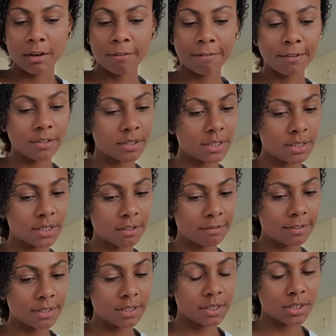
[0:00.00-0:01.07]
feels as if
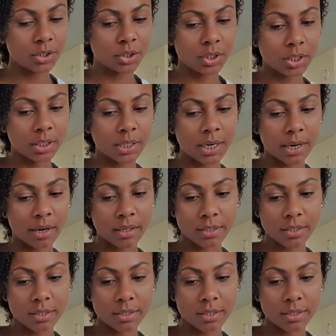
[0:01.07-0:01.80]
it's still not there,